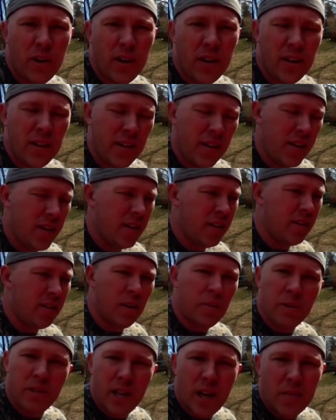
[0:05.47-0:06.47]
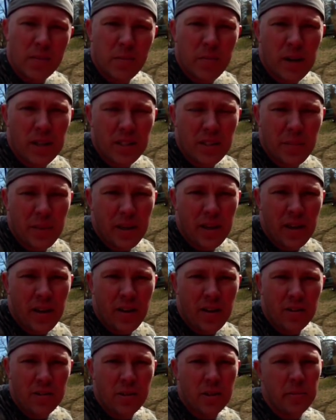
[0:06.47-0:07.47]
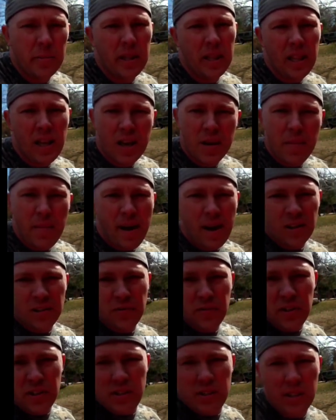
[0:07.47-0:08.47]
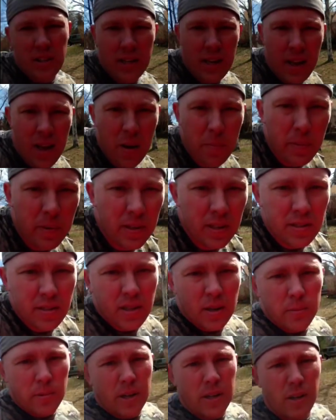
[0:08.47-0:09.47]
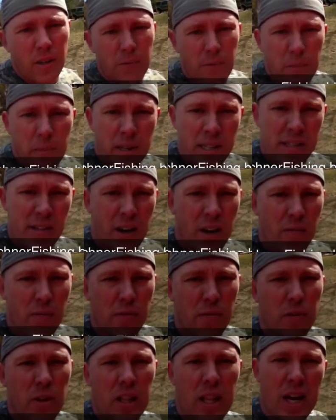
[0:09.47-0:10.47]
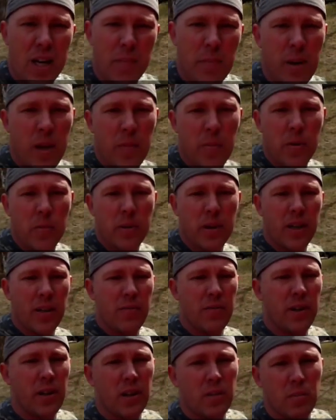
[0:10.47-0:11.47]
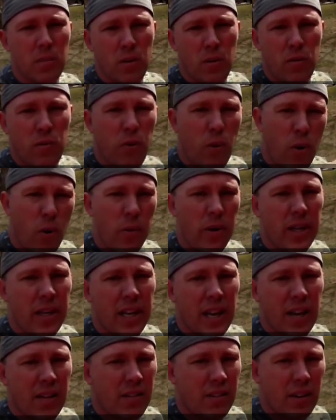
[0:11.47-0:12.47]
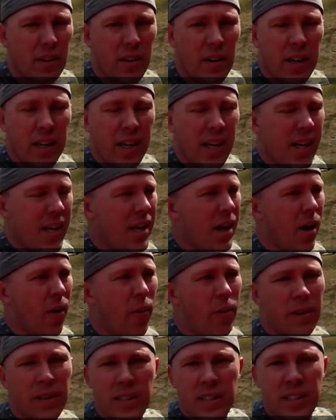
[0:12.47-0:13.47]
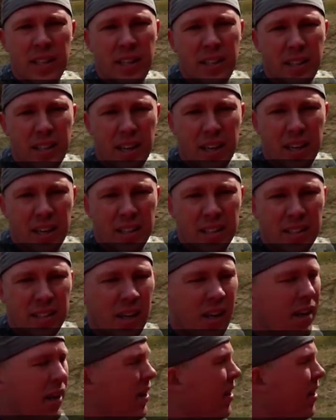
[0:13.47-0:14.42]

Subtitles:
you. Summertime's about to be here. There's going to be a lot of bass fishing going to happen this summer, I know, for myself and for a lot of people, but I figured before we get out there, I wanted to tell you guys,